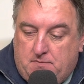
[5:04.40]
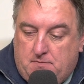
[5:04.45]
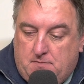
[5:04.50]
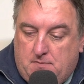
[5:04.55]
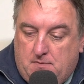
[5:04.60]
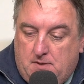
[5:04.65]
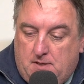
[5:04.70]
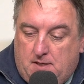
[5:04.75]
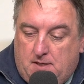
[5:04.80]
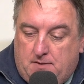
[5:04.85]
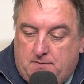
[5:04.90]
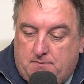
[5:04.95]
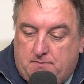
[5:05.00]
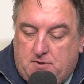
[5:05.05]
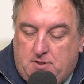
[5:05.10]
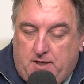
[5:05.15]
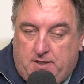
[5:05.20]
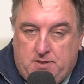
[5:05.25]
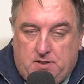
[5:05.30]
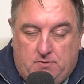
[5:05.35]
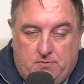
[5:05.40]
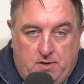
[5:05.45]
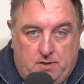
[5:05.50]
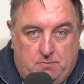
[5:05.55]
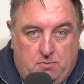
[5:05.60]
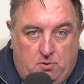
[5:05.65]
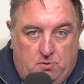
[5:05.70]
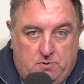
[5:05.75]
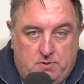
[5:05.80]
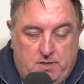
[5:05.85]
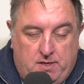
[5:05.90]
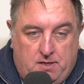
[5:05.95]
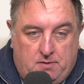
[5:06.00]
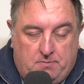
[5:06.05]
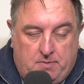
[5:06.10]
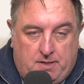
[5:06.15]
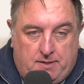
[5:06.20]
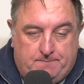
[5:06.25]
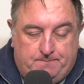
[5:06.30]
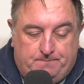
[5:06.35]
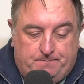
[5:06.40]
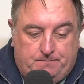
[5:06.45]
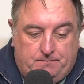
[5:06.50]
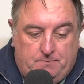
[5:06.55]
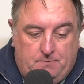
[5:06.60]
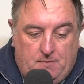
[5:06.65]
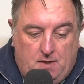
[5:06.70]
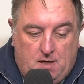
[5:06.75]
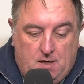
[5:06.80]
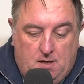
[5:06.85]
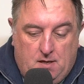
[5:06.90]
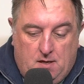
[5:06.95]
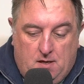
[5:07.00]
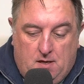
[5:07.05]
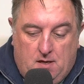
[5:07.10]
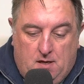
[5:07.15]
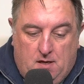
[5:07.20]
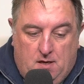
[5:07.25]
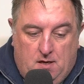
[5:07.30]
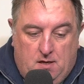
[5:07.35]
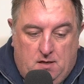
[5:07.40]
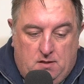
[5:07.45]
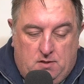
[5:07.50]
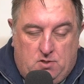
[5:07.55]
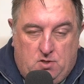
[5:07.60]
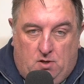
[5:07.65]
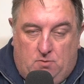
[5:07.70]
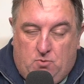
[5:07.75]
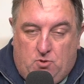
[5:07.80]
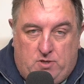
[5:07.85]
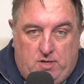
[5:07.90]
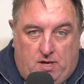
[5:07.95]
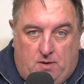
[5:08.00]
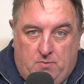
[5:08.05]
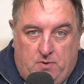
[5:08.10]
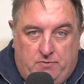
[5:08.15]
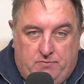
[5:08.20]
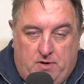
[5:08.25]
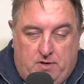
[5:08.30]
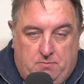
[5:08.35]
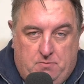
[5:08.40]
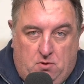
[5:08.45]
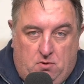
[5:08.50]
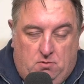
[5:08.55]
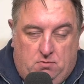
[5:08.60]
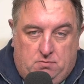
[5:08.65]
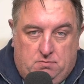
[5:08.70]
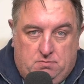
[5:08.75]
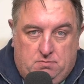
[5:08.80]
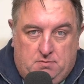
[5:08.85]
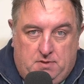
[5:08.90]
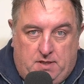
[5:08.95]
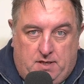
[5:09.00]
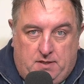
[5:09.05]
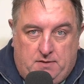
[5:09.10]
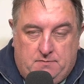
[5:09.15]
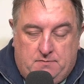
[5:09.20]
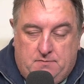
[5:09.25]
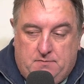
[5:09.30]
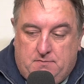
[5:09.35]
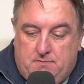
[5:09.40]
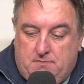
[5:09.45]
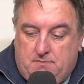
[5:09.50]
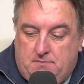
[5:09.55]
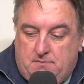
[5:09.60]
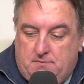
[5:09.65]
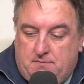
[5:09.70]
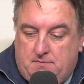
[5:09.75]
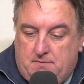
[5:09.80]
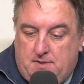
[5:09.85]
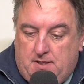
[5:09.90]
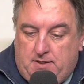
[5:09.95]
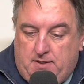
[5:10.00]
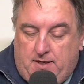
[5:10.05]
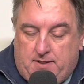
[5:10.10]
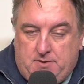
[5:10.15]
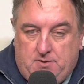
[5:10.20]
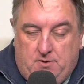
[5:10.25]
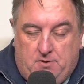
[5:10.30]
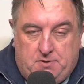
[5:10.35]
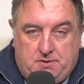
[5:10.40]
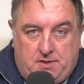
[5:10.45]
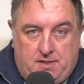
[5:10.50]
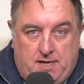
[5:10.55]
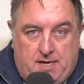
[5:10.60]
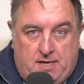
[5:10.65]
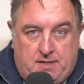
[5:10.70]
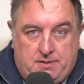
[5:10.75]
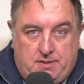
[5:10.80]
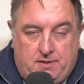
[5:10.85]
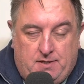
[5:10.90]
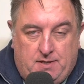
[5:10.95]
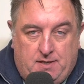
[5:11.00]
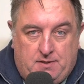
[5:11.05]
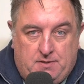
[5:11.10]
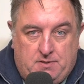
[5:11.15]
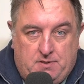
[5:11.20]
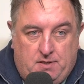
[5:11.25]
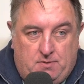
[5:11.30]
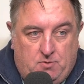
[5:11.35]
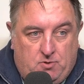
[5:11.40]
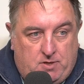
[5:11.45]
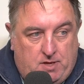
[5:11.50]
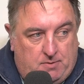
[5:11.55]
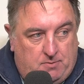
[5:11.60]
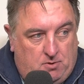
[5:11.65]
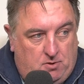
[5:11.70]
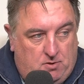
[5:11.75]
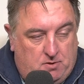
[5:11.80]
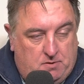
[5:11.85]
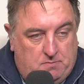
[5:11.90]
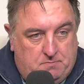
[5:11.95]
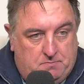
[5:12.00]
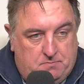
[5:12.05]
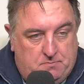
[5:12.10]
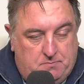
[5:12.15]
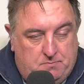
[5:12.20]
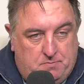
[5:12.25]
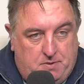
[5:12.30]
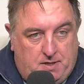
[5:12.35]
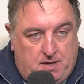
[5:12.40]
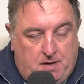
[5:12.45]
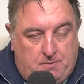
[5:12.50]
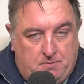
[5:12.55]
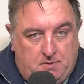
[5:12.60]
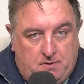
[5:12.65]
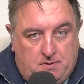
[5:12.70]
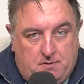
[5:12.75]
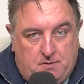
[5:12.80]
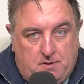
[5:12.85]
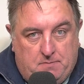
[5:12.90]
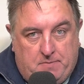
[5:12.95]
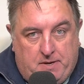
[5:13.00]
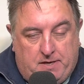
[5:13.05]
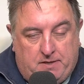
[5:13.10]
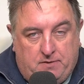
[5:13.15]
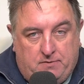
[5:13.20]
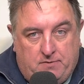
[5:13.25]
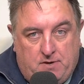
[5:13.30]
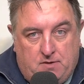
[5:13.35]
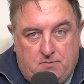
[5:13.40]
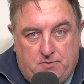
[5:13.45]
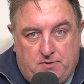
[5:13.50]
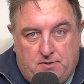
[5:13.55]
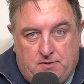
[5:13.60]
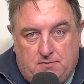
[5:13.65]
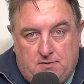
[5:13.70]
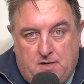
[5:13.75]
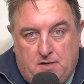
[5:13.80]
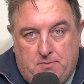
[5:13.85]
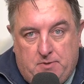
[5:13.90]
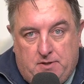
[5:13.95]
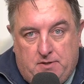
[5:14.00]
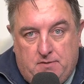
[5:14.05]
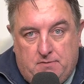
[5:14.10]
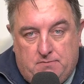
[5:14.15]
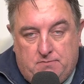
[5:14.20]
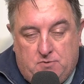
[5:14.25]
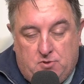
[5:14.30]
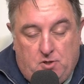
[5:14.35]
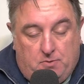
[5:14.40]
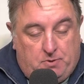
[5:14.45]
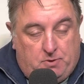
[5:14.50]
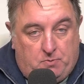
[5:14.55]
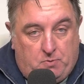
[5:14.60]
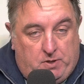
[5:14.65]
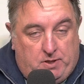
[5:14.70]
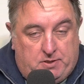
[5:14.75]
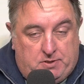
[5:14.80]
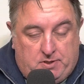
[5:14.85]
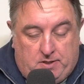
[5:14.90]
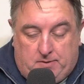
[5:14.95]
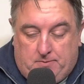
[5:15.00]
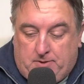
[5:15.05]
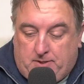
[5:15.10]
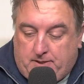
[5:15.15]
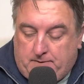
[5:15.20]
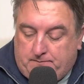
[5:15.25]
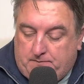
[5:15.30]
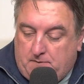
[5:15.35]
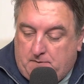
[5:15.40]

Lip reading: to chase the Red Bulls down. But the time will come where Red Bull, their luck dies in the arse, and another team will come along and pick up the bat and run with it, and they'll be the dominant winning team again.